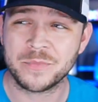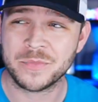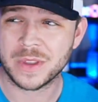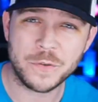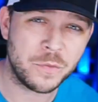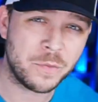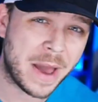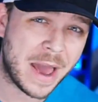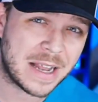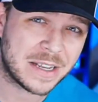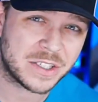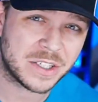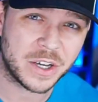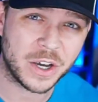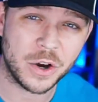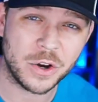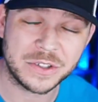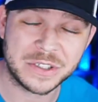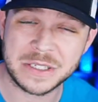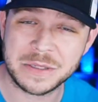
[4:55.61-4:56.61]
A few Maddens
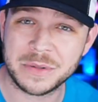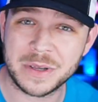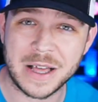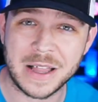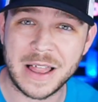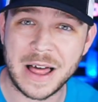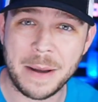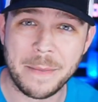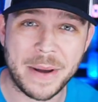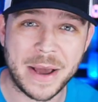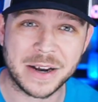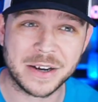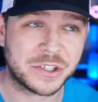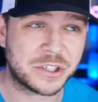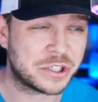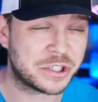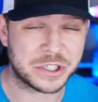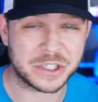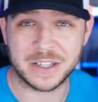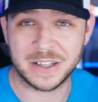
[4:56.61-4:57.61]
ago, it seems like linebackers
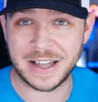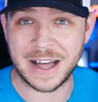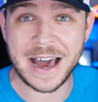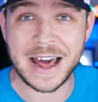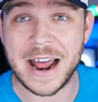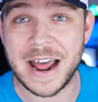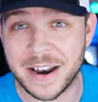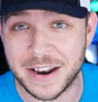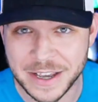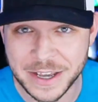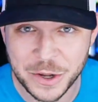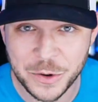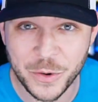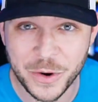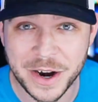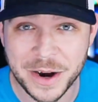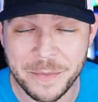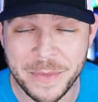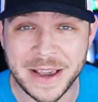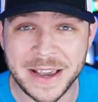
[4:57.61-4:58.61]
should just glide out of
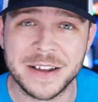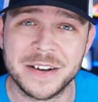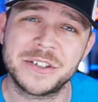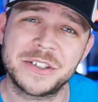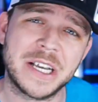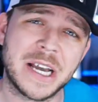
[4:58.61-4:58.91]
anywhere and make